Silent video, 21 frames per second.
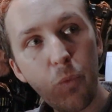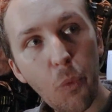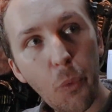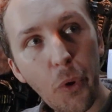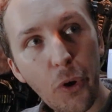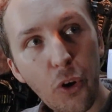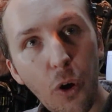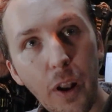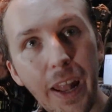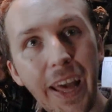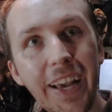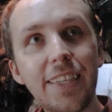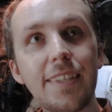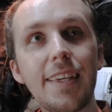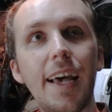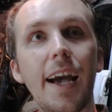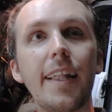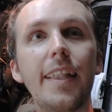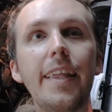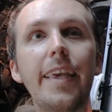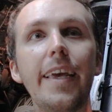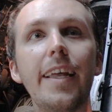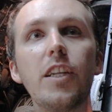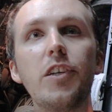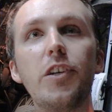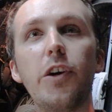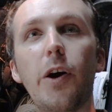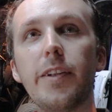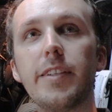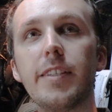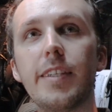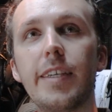we're not exactly in
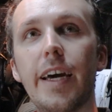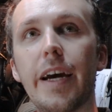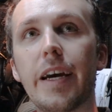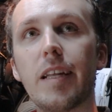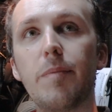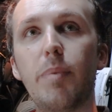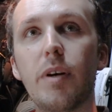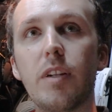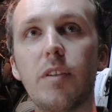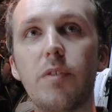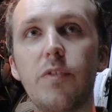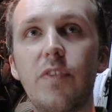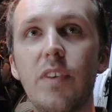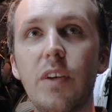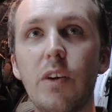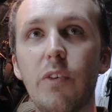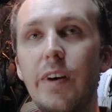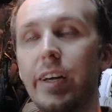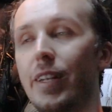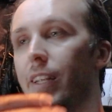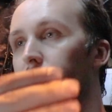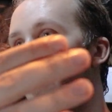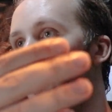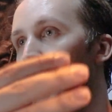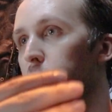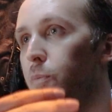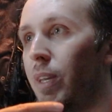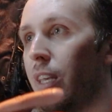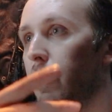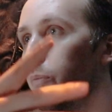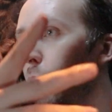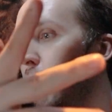contact, but theoretically
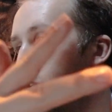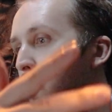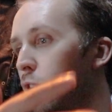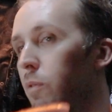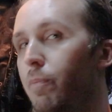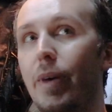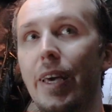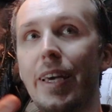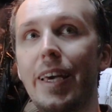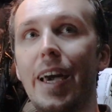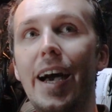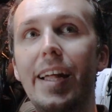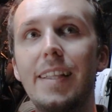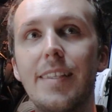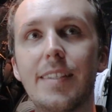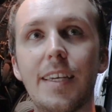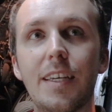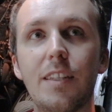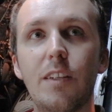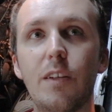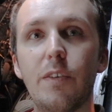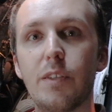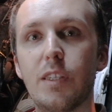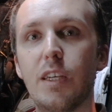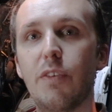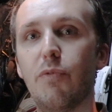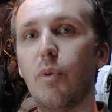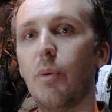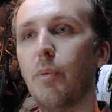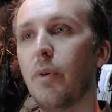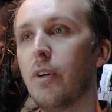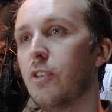speaking, we could make hand signals
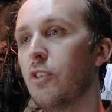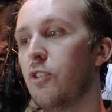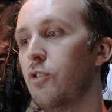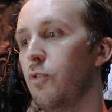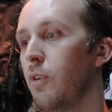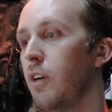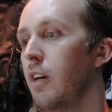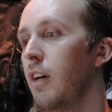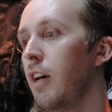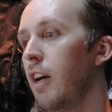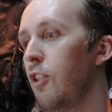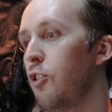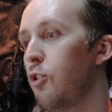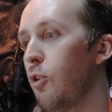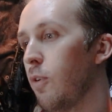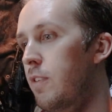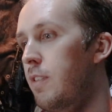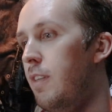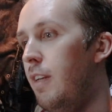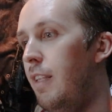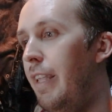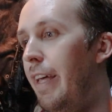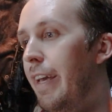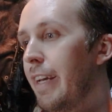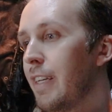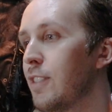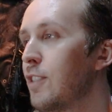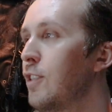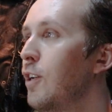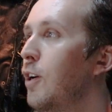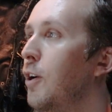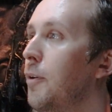if we wanted to, just
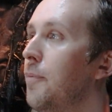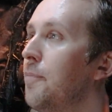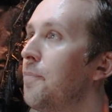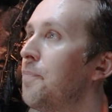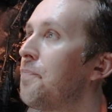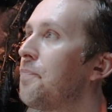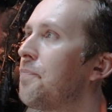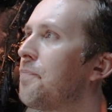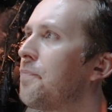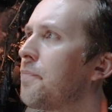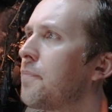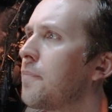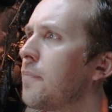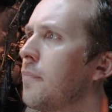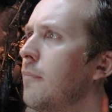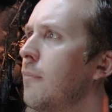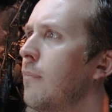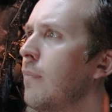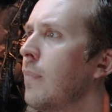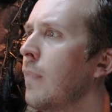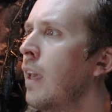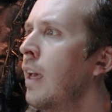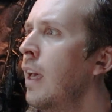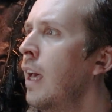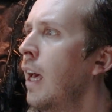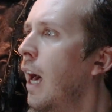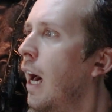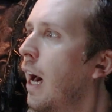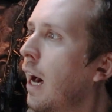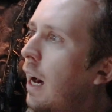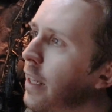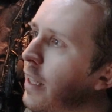like so.
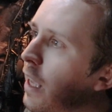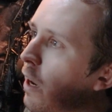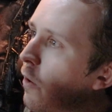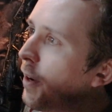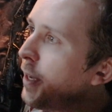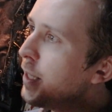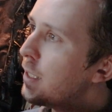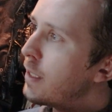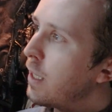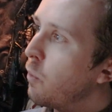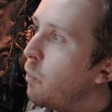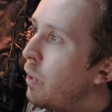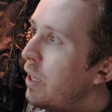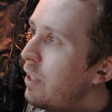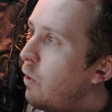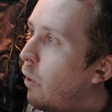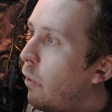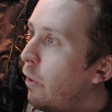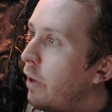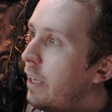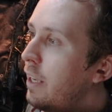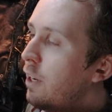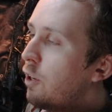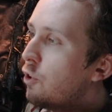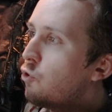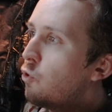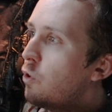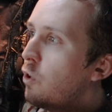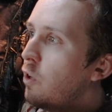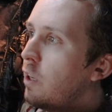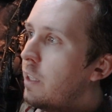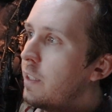Uh, there is a window here
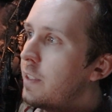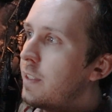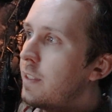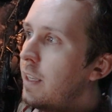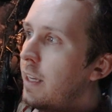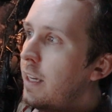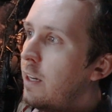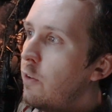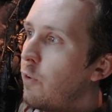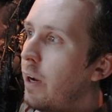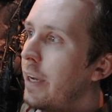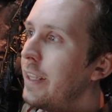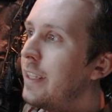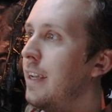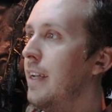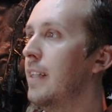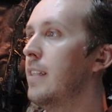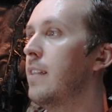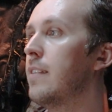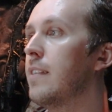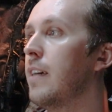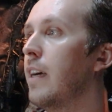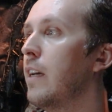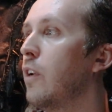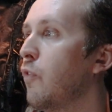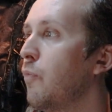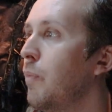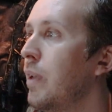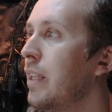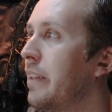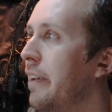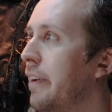to the uh, right-hand side
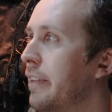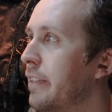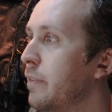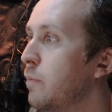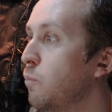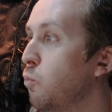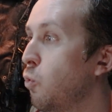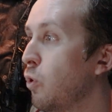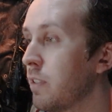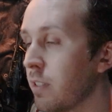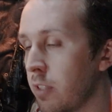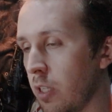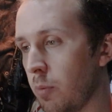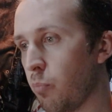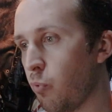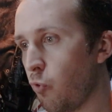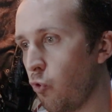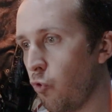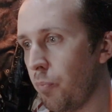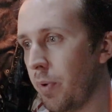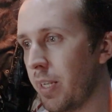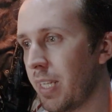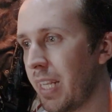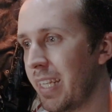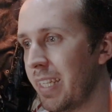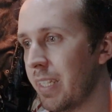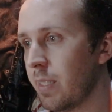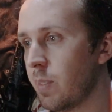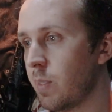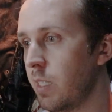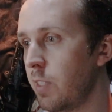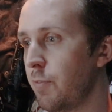of me that was an improvement
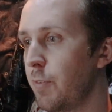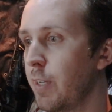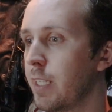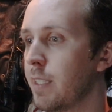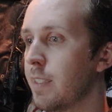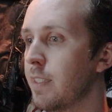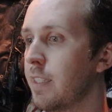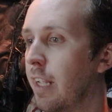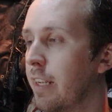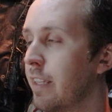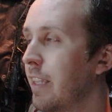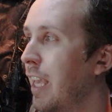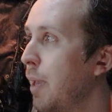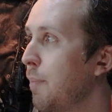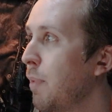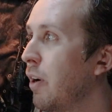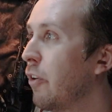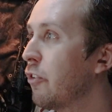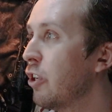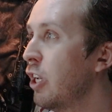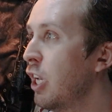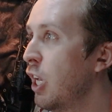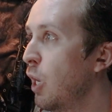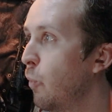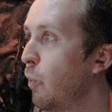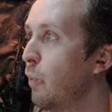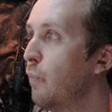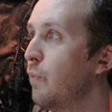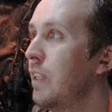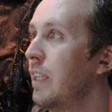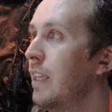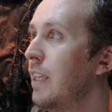in the Sea Vixen that came out
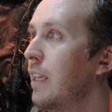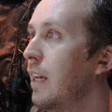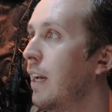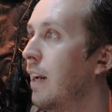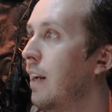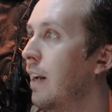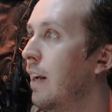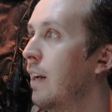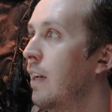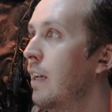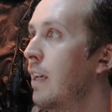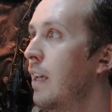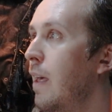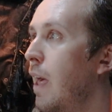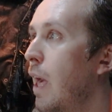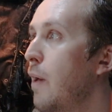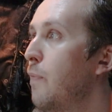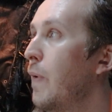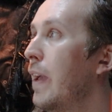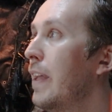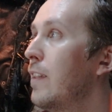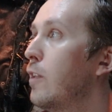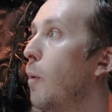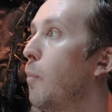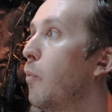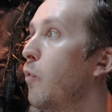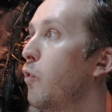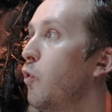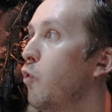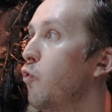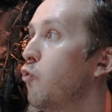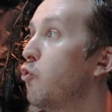with the uh,
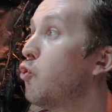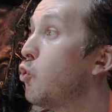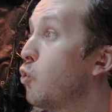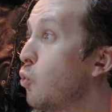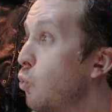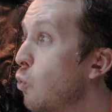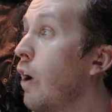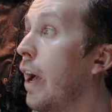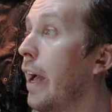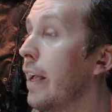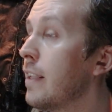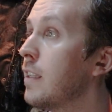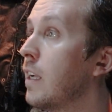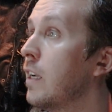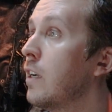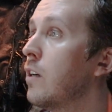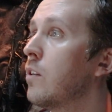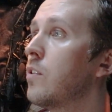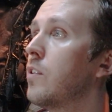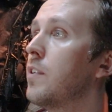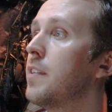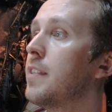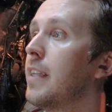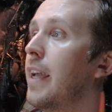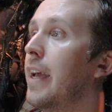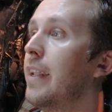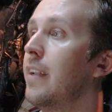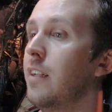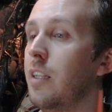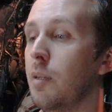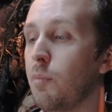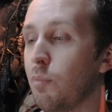FAW2, as I
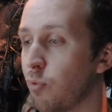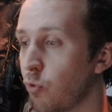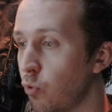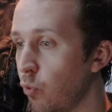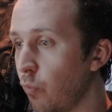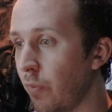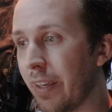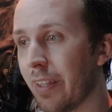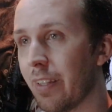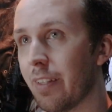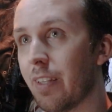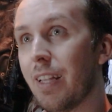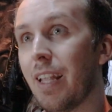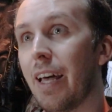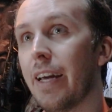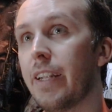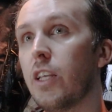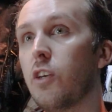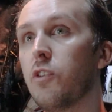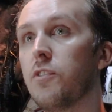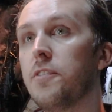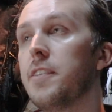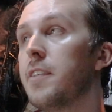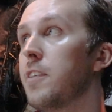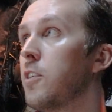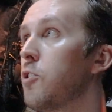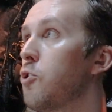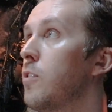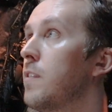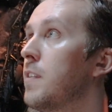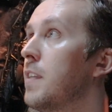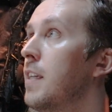understand it, improving on the lighting
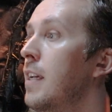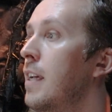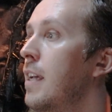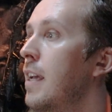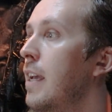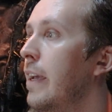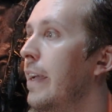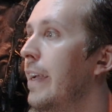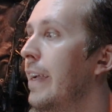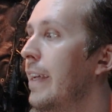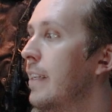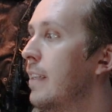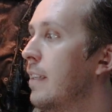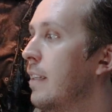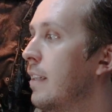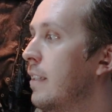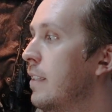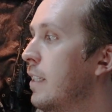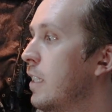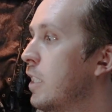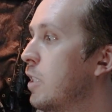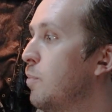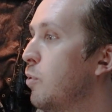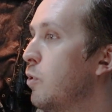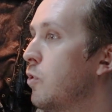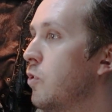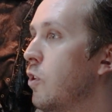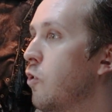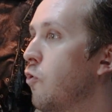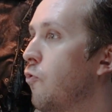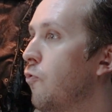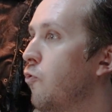conditions in this
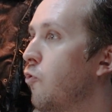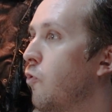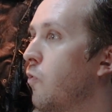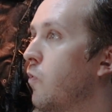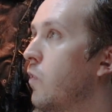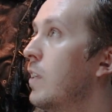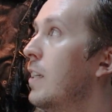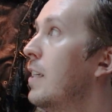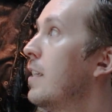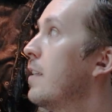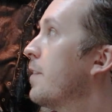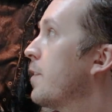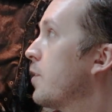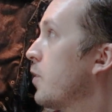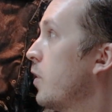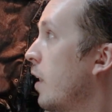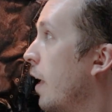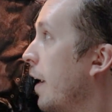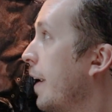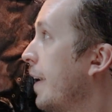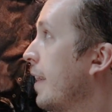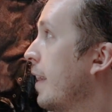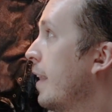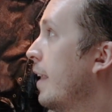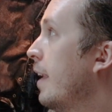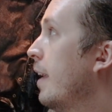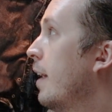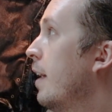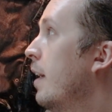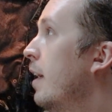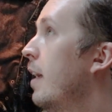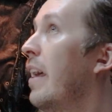position just
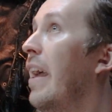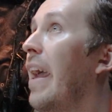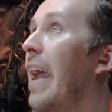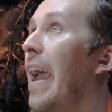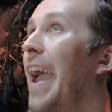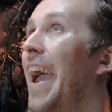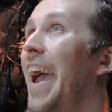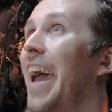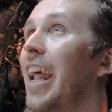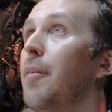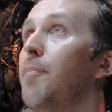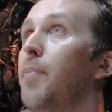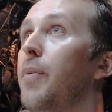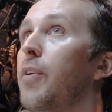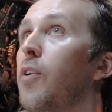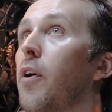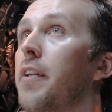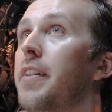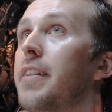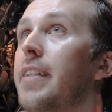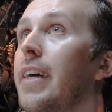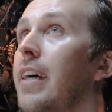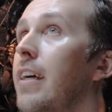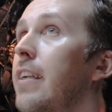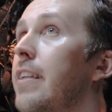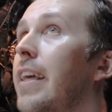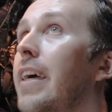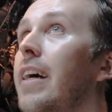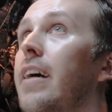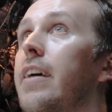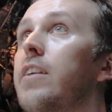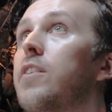slightly. And beyond
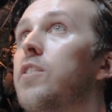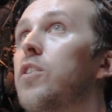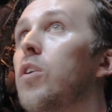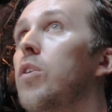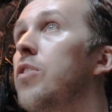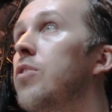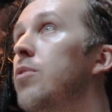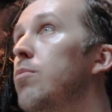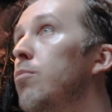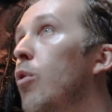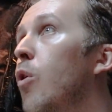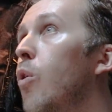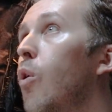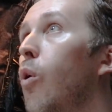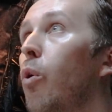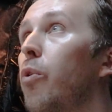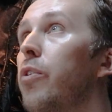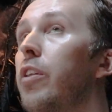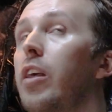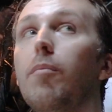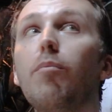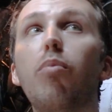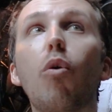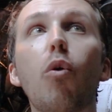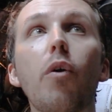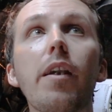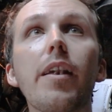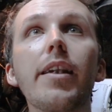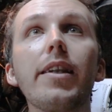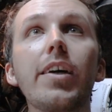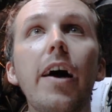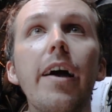that, yeah, he's got all the
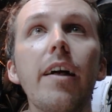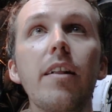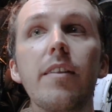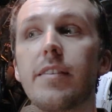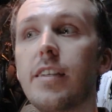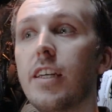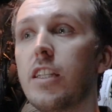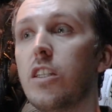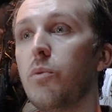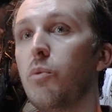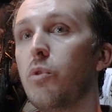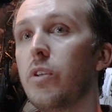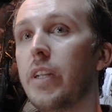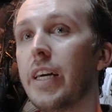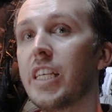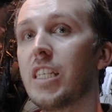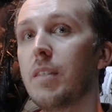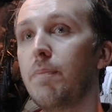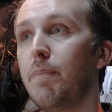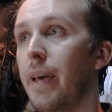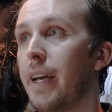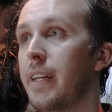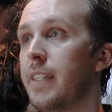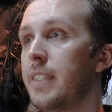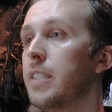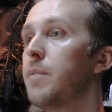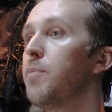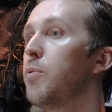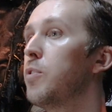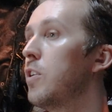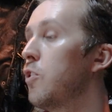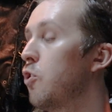important dials that you would expect
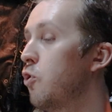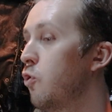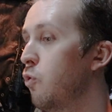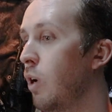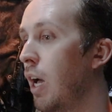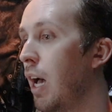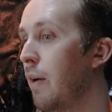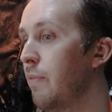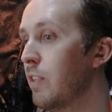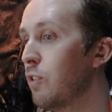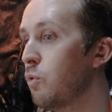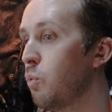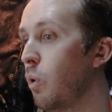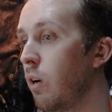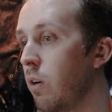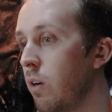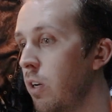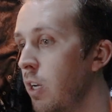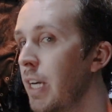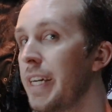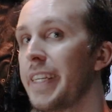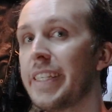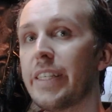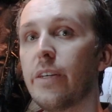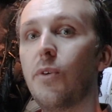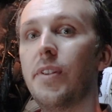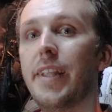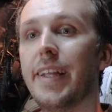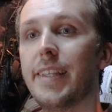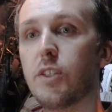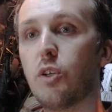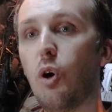this position to have as well.
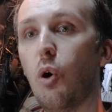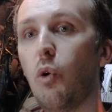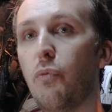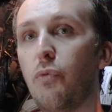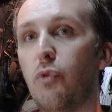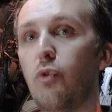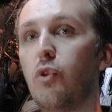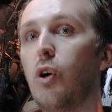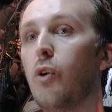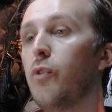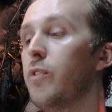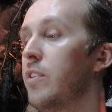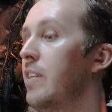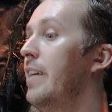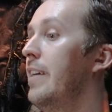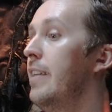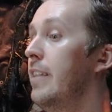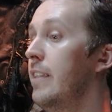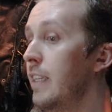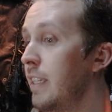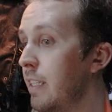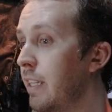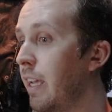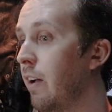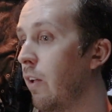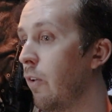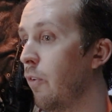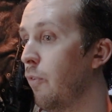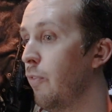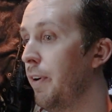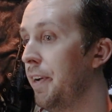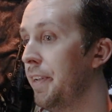So let's go through those in
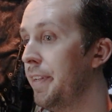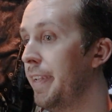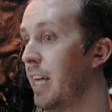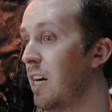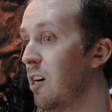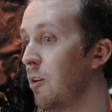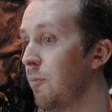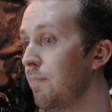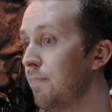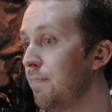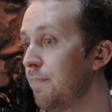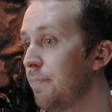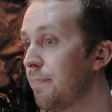detail right now.